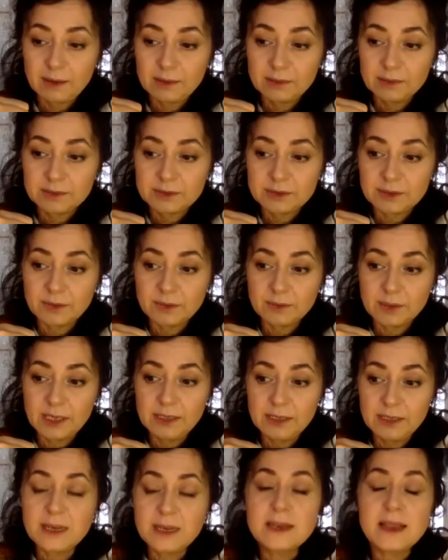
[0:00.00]
so in
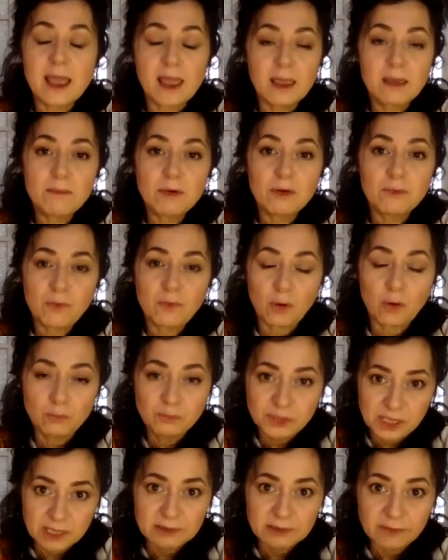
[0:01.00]
the name of
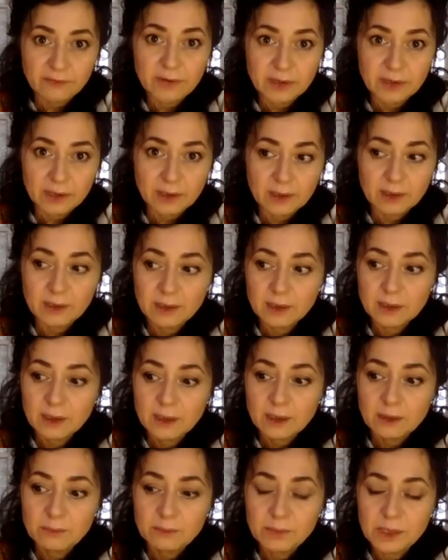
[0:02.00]
objectivity,
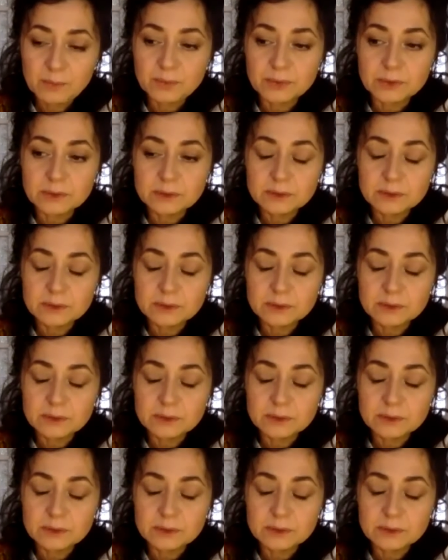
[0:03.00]
people